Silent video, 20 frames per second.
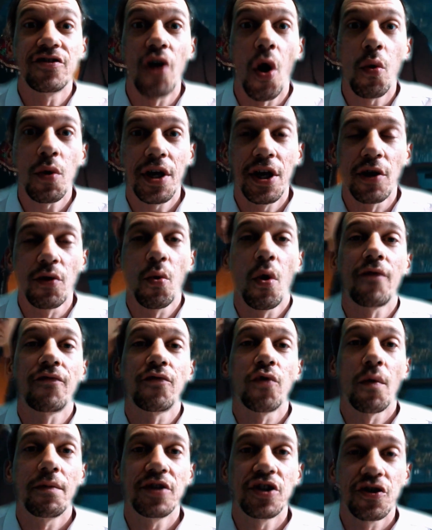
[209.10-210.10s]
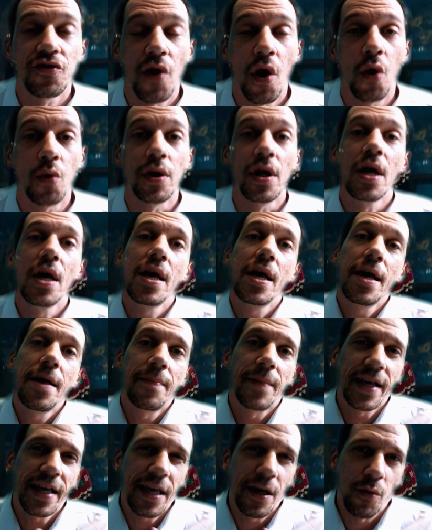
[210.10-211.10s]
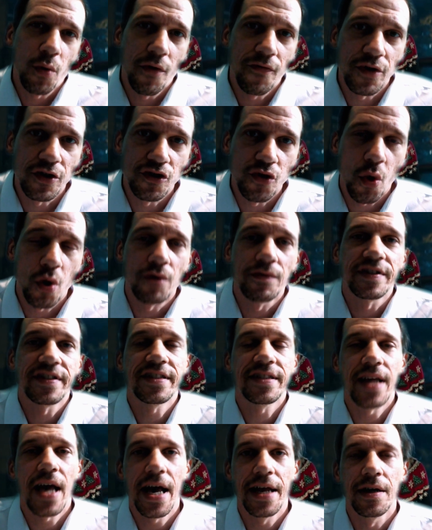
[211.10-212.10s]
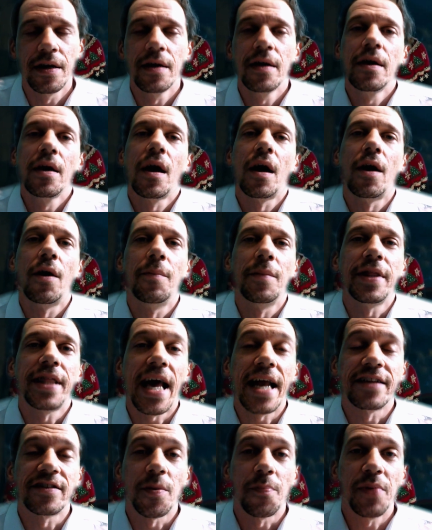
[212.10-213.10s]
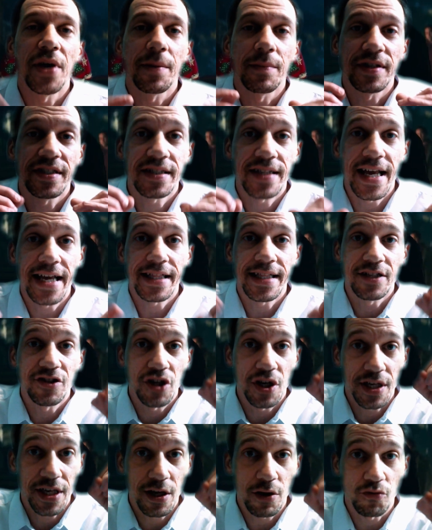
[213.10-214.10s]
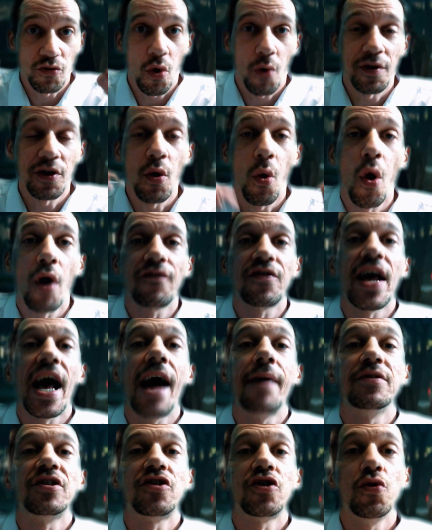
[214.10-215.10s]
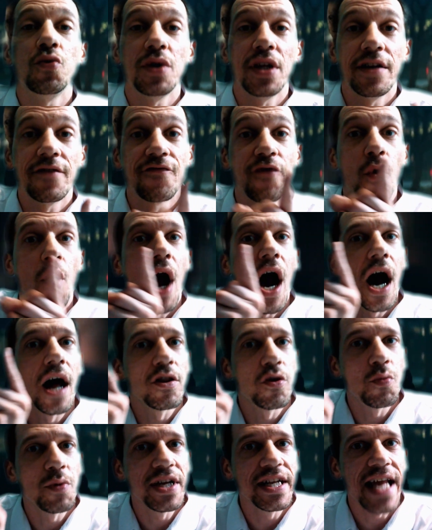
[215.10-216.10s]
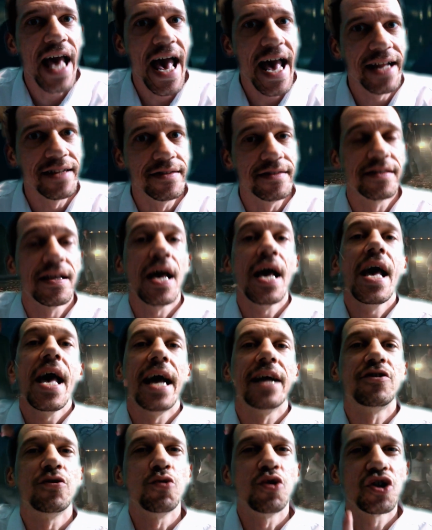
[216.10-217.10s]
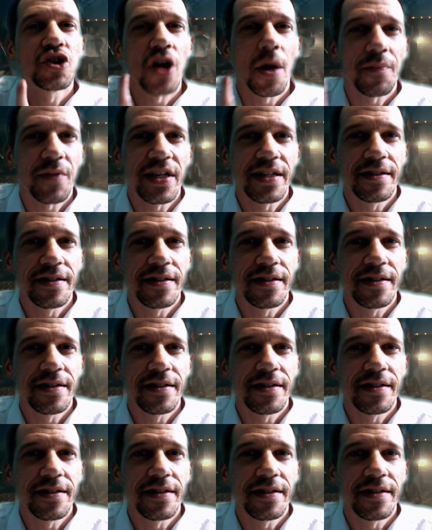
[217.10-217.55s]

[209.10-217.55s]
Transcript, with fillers: don't kill off Laurie Strode. They kill off her daughter instead. Um, that is a big mistake. They should have killed Laurie off to have us tune in for Halloween Ends and do something